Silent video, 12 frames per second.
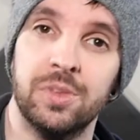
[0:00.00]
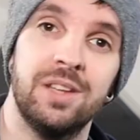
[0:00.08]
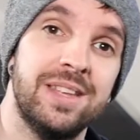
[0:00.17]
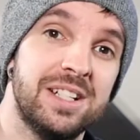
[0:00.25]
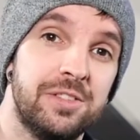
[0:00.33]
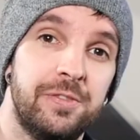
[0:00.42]

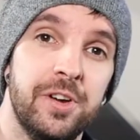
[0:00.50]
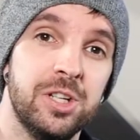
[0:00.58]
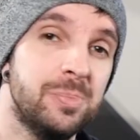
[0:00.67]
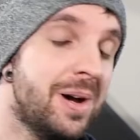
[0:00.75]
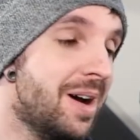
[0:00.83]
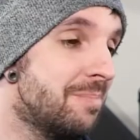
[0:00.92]
That's the
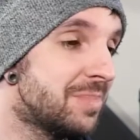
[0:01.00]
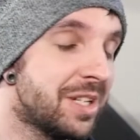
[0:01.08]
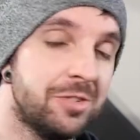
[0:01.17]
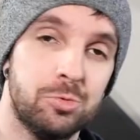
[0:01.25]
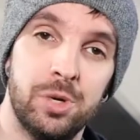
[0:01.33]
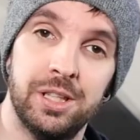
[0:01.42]
first part,
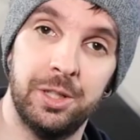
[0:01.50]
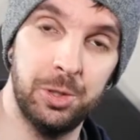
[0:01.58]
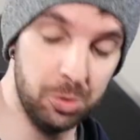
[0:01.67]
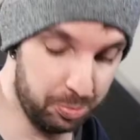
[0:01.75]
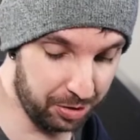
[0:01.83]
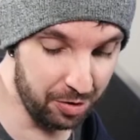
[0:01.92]
sounds really
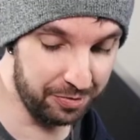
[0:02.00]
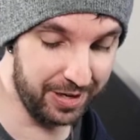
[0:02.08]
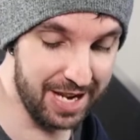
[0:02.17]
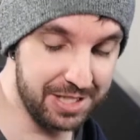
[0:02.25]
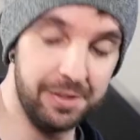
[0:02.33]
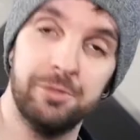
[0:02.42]
cool. Don't
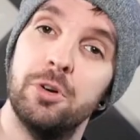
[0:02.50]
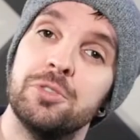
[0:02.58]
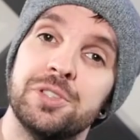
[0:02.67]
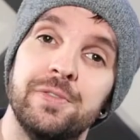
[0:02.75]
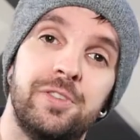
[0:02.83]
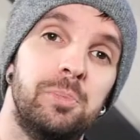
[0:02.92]
forget to throw
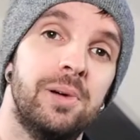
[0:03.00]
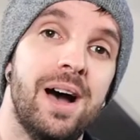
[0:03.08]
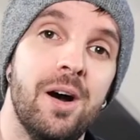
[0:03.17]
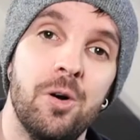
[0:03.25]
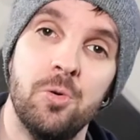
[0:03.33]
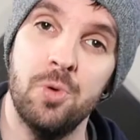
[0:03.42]
some
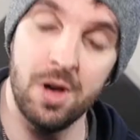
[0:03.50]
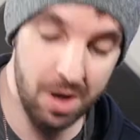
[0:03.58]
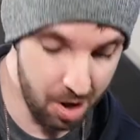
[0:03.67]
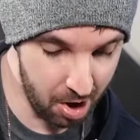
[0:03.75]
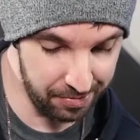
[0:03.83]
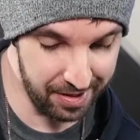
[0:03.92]
vibrato
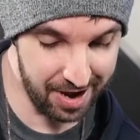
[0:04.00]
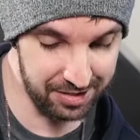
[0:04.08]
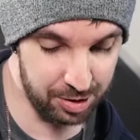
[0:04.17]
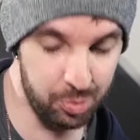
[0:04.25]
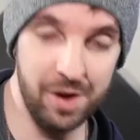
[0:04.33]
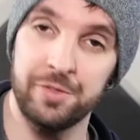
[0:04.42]
on that
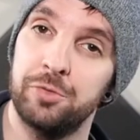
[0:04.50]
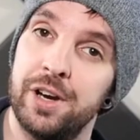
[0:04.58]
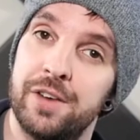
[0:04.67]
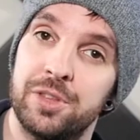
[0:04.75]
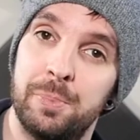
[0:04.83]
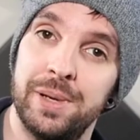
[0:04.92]
12th fret
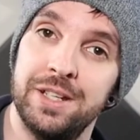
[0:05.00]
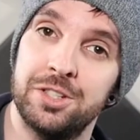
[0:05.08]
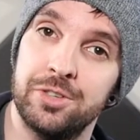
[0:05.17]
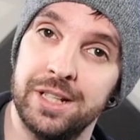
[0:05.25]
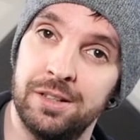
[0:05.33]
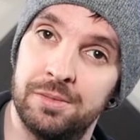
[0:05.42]
of the B
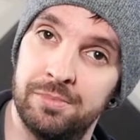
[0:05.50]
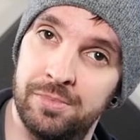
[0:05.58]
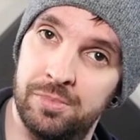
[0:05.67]
string.